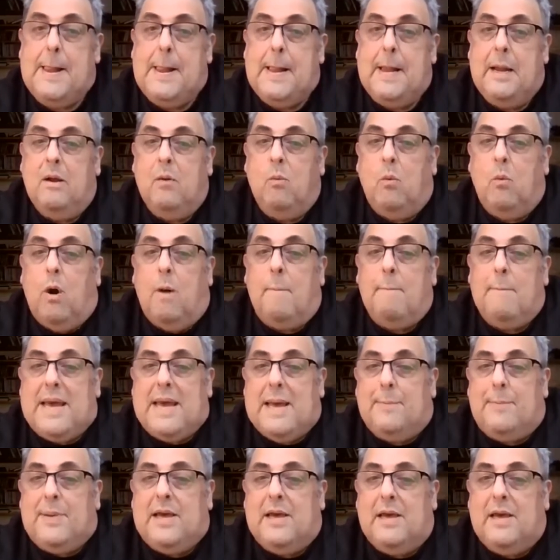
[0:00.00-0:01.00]
What may
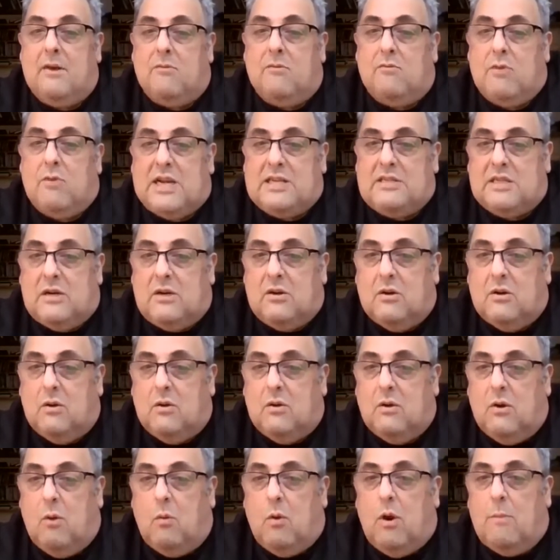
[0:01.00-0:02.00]
appear heretical
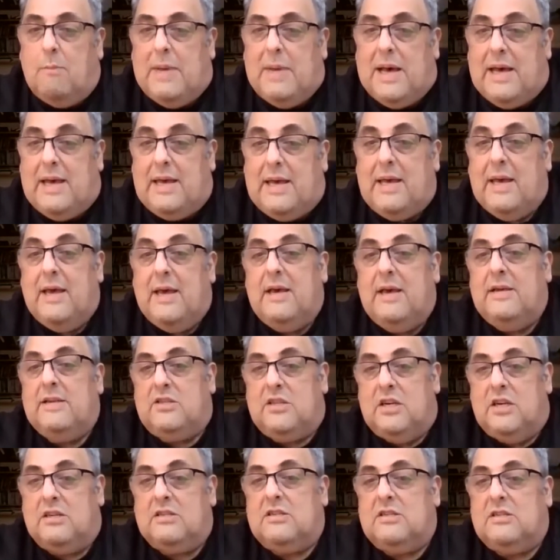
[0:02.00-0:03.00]
or what may
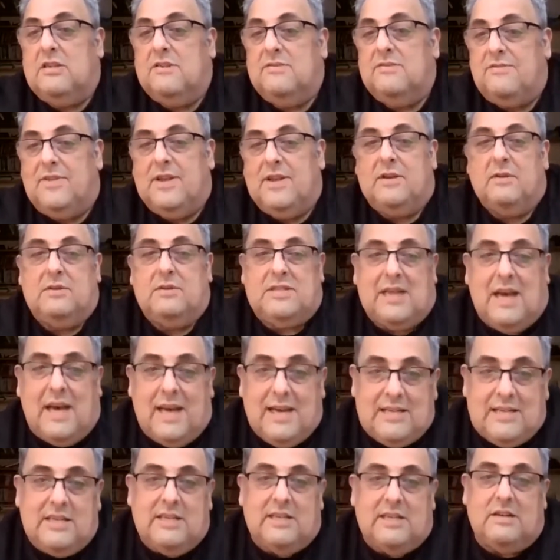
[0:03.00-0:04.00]
just feel
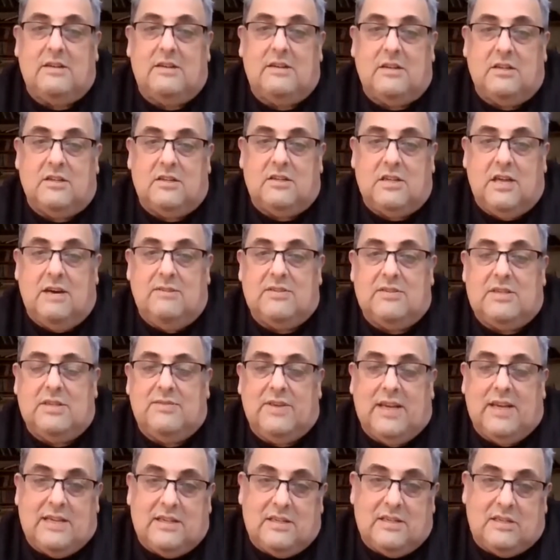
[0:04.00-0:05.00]
dated and conservative
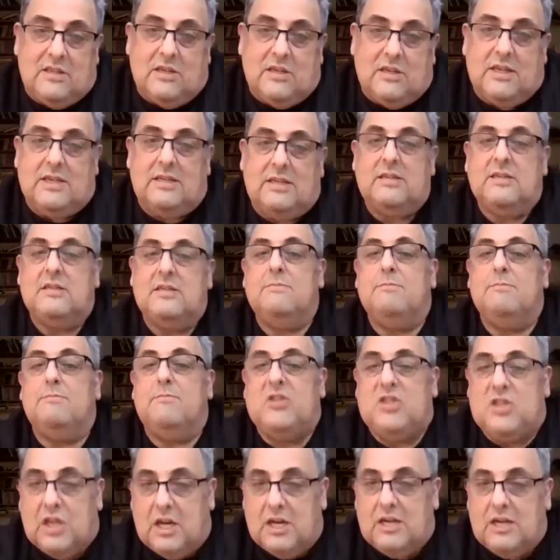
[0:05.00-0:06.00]
inside
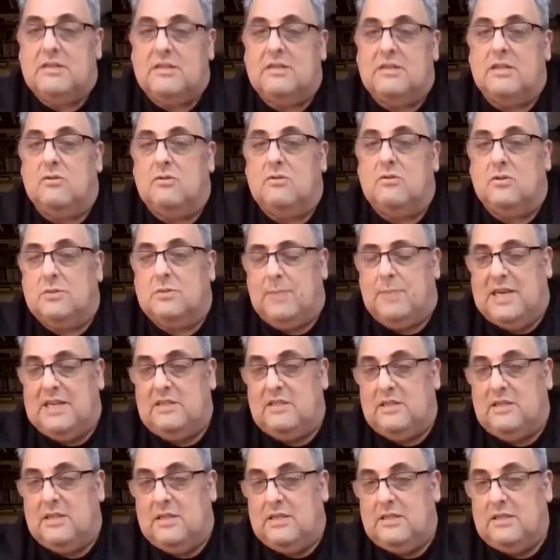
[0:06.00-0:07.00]
certain social
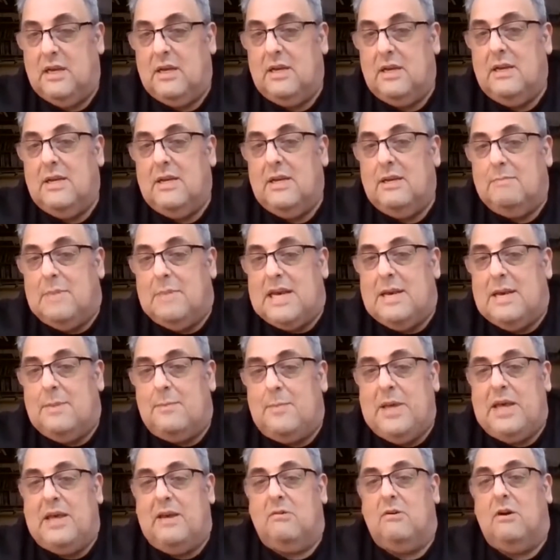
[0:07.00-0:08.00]
spaces may
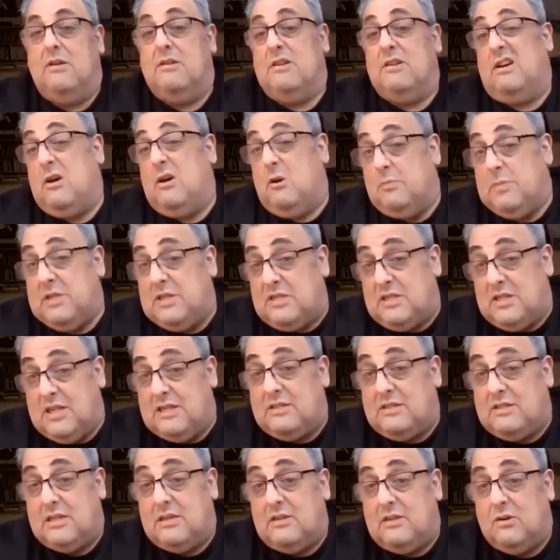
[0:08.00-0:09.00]
appear rather
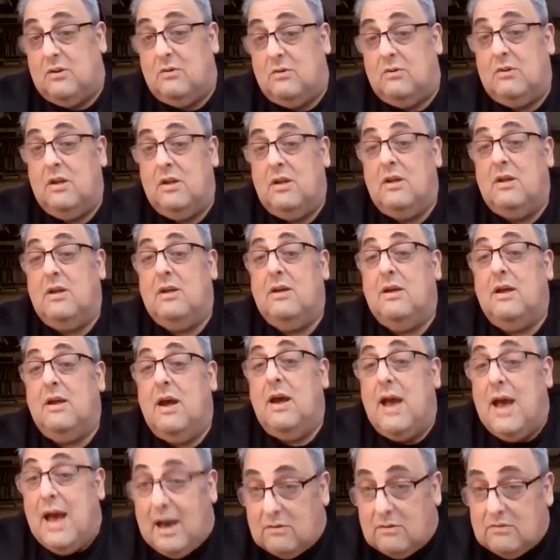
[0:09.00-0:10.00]
commonsensical
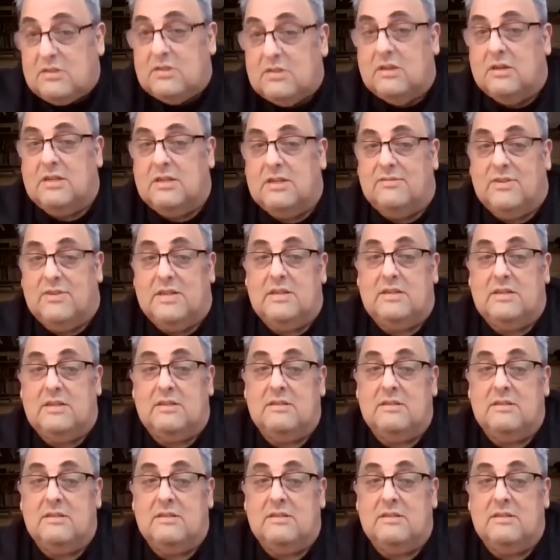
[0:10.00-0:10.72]
outside of it.